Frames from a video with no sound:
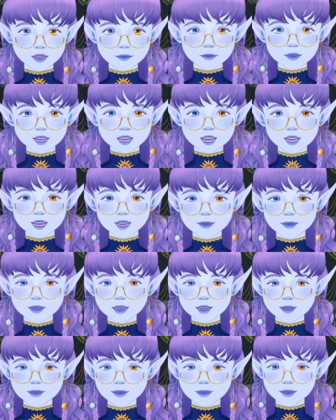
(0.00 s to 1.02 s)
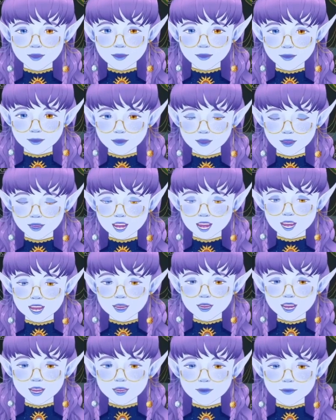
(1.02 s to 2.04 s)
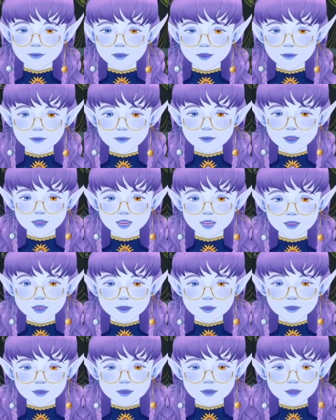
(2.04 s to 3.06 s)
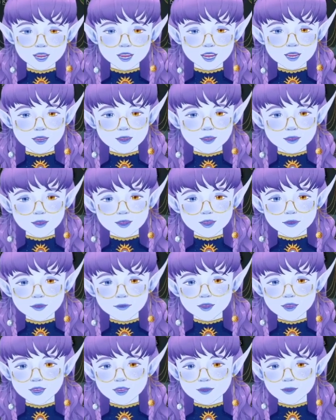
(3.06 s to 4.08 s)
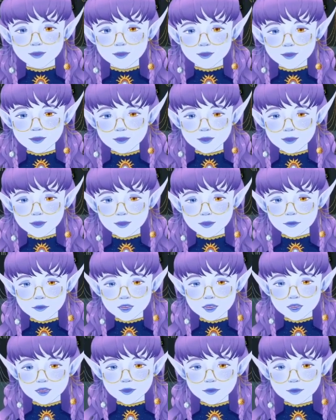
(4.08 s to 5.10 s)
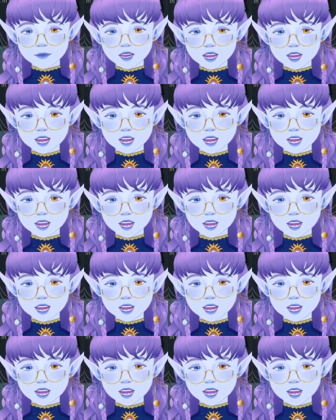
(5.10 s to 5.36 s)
because I kind of didn't really understand what enlisting these workers meant.